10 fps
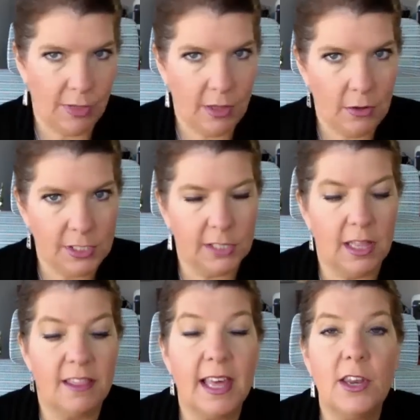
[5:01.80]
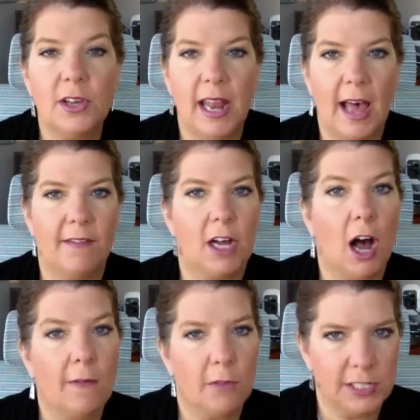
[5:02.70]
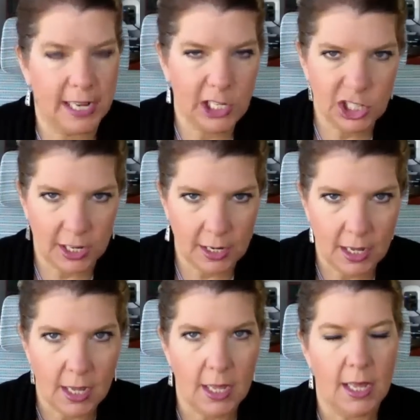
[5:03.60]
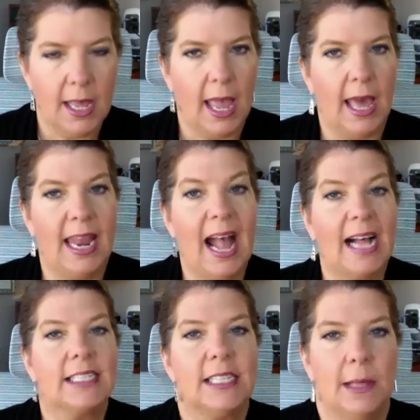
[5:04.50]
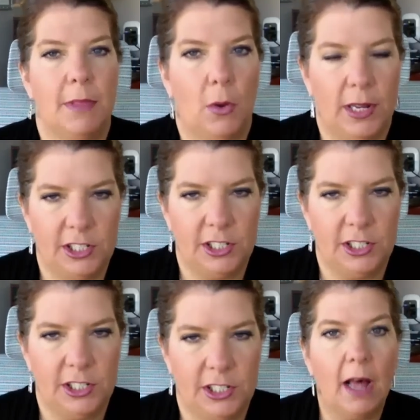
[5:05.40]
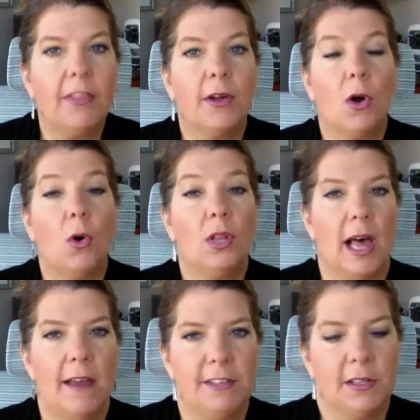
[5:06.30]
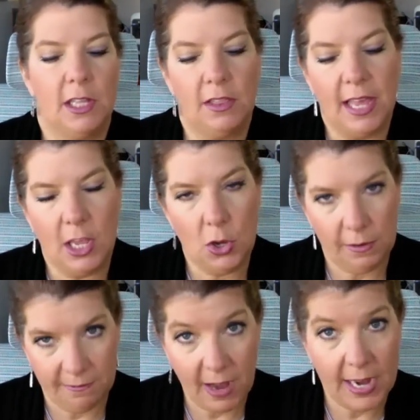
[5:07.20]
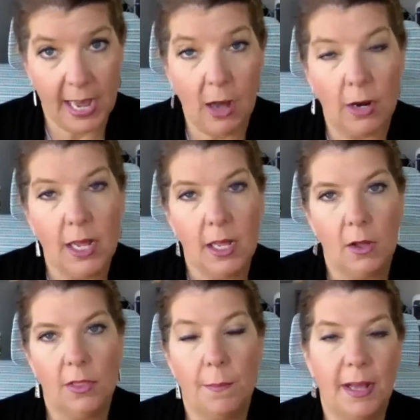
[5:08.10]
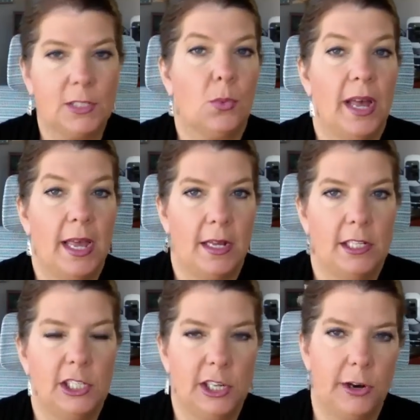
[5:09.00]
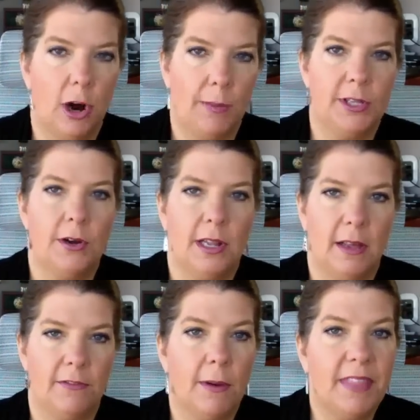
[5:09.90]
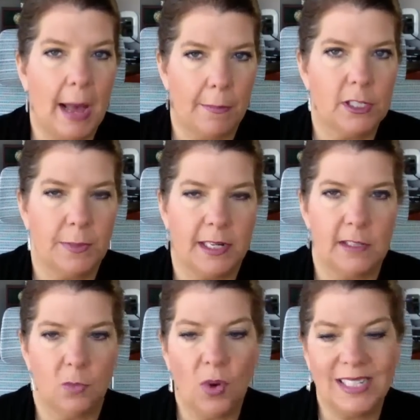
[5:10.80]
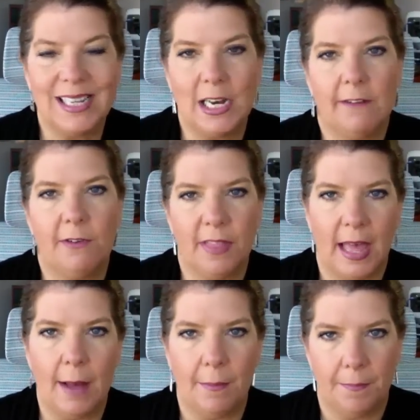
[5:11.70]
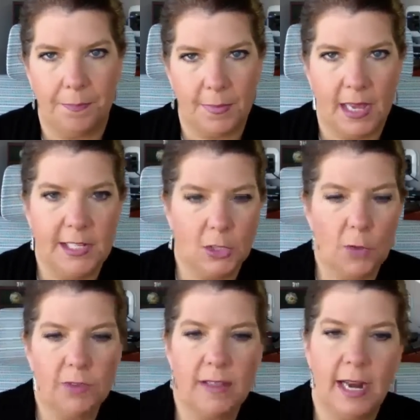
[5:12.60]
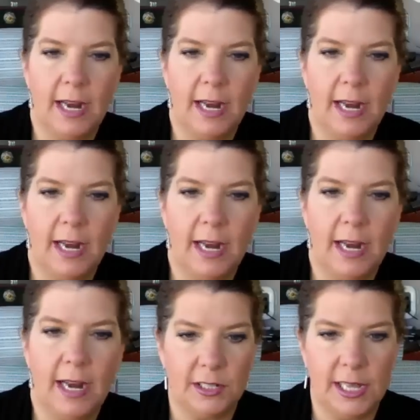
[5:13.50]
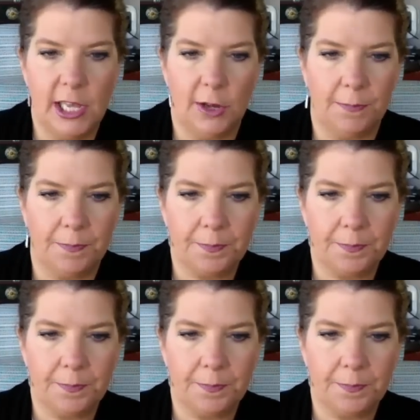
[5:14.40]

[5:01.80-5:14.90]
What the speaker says: with you so that then you can have a conversation and ask them the questions about their own life so that you can find out the best way to share your opportunity from that perspective. What's in it for them? Okay, so hopefully that helps. Great question. Thank you.